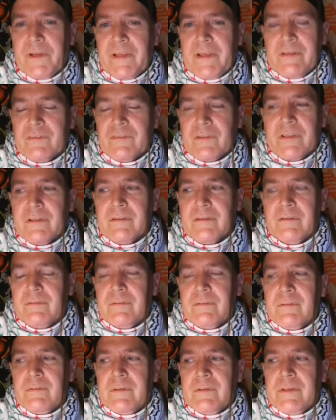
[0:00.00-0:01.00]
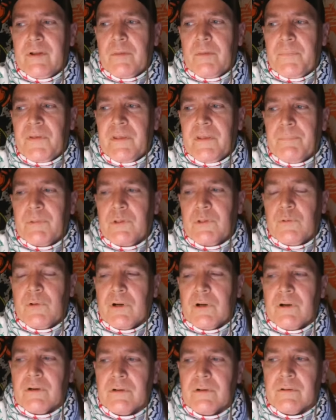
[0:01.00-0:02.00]
ways that, you know, people who
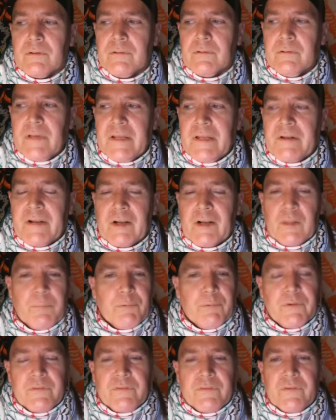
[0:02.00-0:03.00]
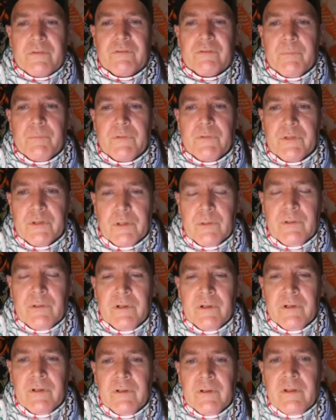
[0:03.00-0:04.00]
are in and out of the prison system do,
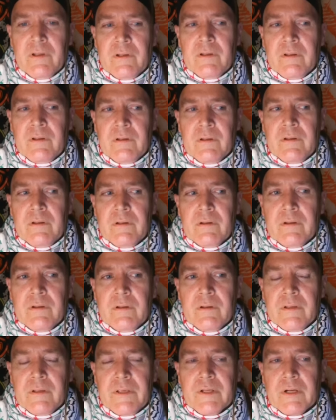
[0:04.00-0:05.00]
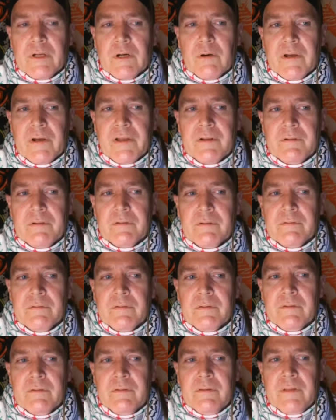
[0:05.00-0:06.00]
you know. And
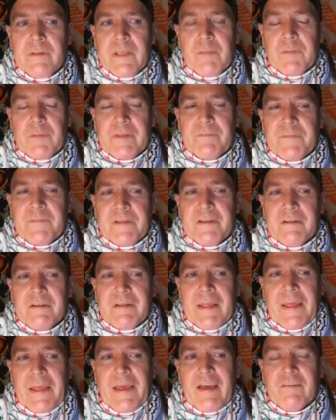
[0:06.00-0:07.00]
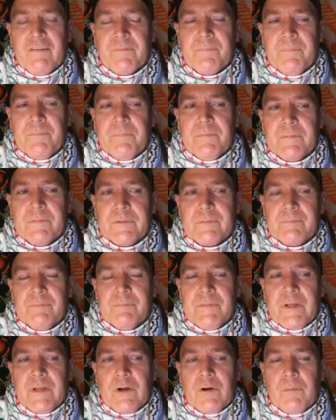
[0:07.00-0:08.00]
even if they didn't have,
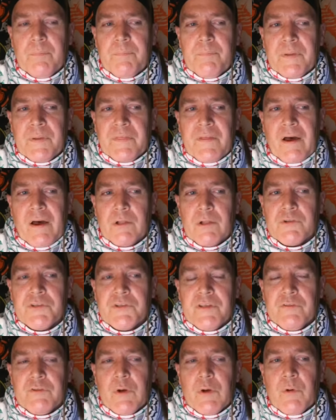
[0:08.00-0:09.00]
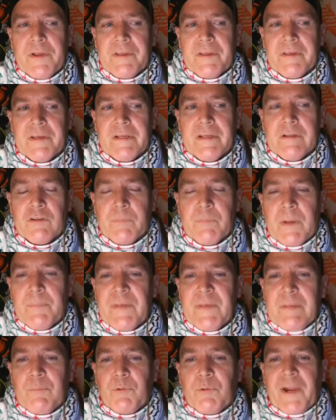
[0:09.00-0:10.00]
you know, pathologies going in, despite
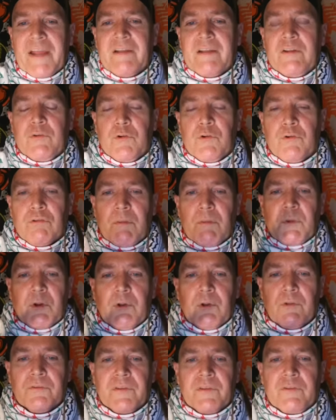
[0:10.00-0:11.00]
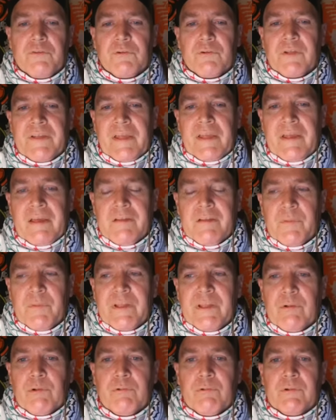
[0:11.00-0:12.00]
being branded as criminals, they certainly had them when
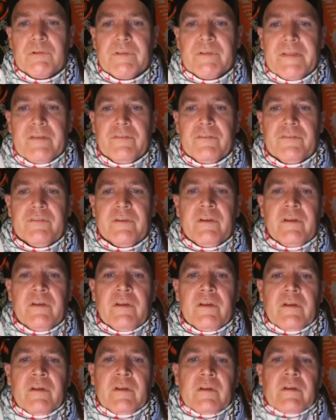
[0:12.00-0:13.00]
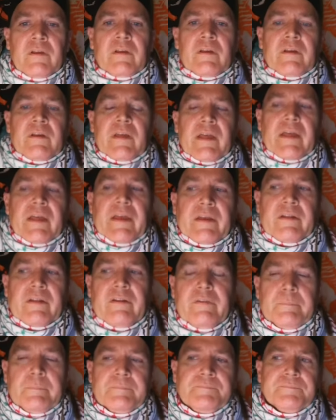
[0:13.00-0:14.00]
they were released.
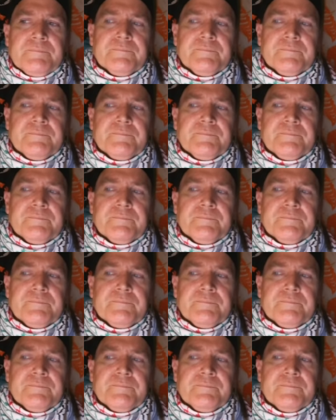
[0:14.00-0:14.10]
And